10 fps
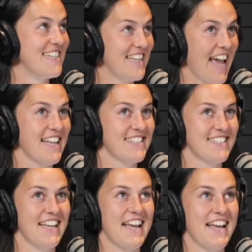Yes,
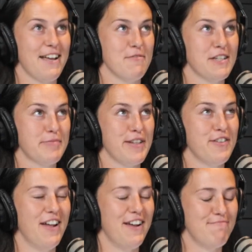
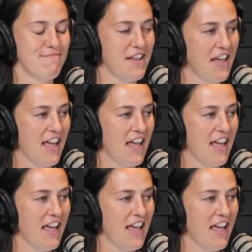experience.